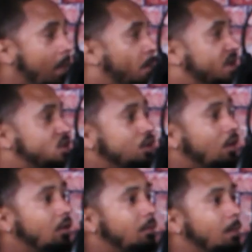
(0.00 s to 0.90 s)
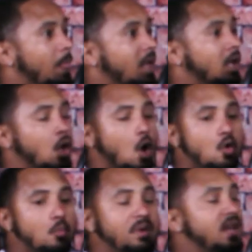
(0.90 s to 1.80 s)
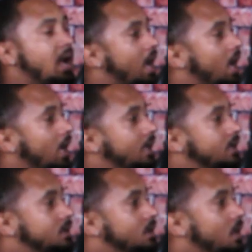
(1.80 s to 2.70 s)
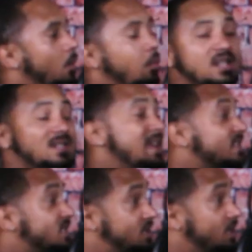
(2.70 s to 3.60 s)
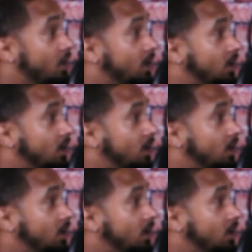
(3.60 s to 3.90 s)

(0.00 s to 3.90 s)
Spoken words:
but you don't go beyond what's necessary.